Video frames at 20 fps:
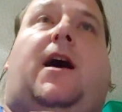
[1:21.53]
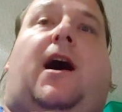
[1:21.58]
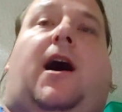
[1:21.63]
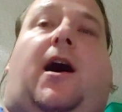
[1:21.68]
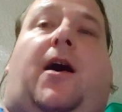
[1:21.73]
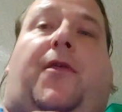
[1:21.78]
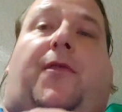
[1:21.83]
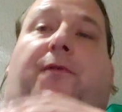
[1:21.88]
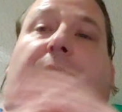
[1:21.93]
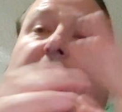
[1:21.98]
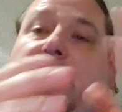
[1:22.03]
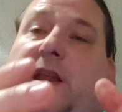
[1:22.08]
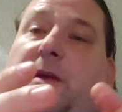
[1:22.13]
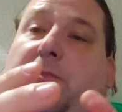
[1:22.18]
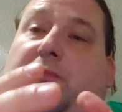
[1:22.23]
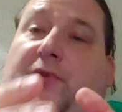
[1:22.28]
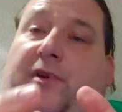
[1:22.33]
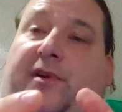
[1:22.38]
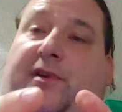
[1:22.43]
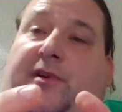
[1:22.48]
A 3D
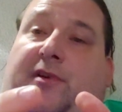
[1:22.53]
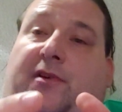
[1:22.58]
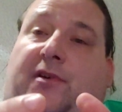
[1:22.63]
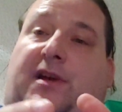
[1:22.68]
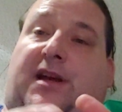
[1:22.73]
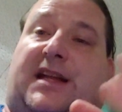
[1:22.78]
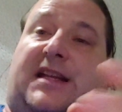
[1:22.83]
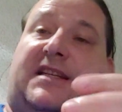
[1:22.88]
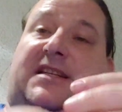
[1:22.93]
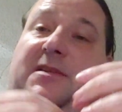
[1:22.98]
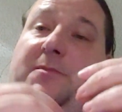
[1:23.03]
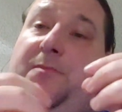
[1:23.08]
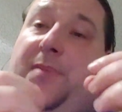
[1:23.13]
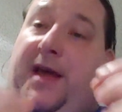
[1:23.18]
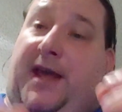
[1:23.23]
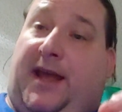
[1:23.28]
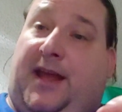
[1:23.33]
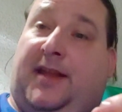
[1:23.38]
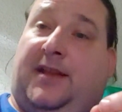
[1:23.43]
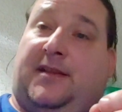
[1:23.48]
printer
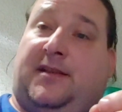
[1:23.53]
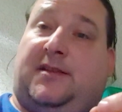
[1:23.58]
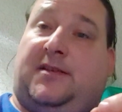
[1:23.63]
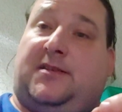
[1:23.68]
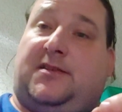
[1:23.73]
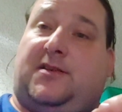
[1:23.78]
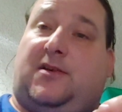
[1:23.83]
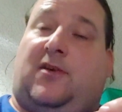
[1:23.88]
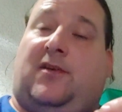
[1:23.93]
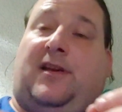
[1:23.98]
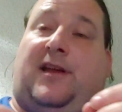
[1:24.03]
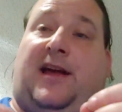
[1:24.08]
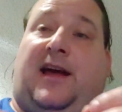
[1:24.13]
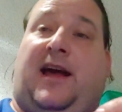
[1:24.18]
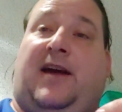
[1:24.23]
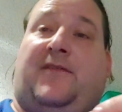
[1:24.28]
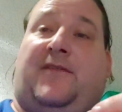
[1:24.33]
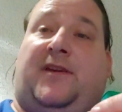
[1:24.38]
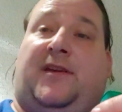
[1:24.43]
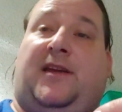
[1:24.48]
depends on
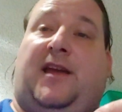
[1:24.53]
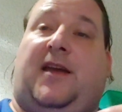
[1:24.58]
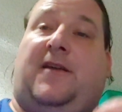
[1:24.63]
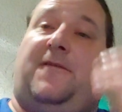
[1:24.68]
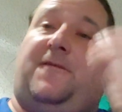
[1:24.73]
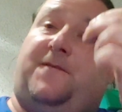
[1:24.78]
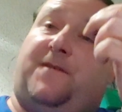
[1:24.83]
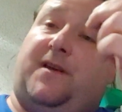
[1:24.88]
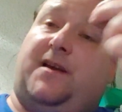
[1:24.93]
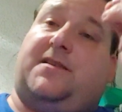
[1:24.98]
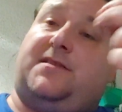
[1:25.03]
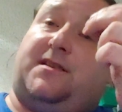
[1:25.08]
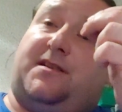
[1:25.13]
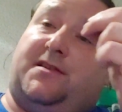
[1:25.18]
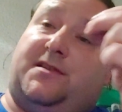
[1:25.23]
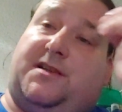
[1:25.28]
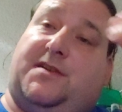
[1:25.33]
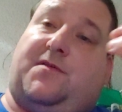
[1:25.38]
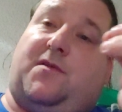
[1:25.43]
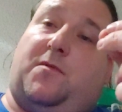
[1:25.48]
having a fixed
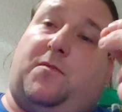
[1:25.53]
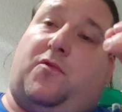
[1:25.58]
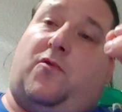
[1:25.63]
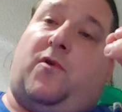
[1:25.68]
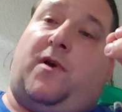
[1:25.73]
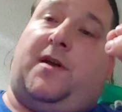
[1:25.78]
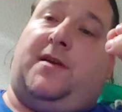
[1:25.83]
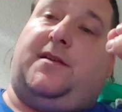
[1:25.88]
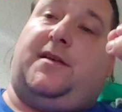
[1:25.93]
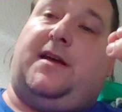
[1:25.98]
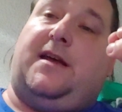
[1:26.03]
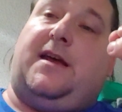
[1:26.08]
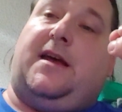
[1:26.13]
0 point